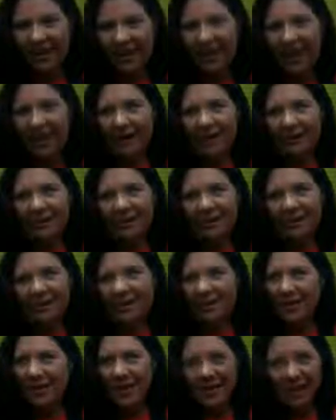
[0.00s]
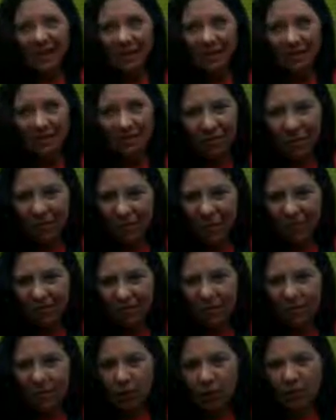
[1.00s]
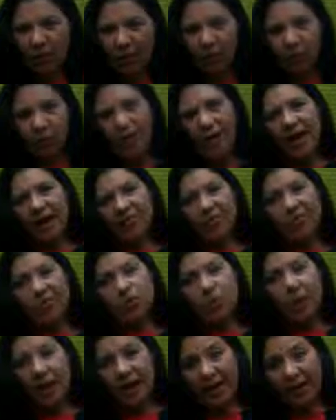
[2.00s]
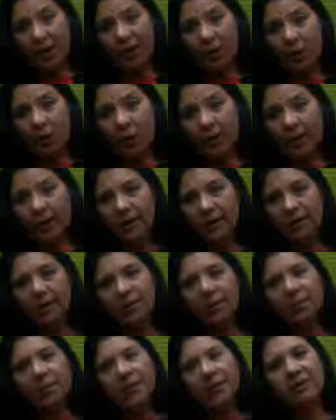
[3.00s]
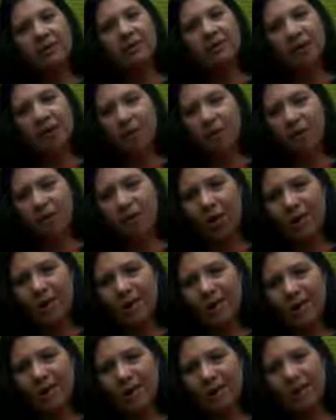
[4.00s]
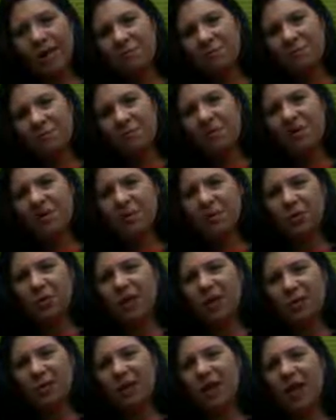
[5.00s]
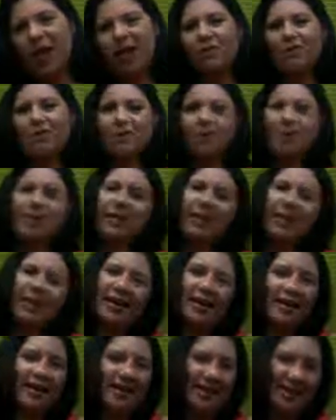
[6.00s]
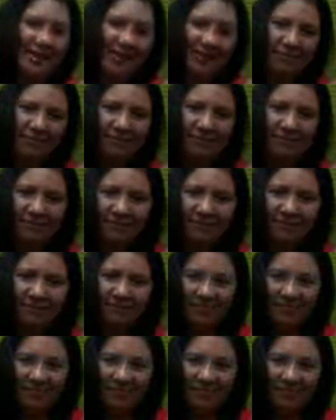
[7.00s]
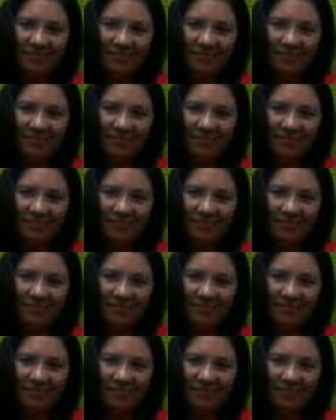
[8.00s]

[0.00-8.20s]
they are. And really, if they don't have a joint loan, but always men prefer to keep the house on a lady's name.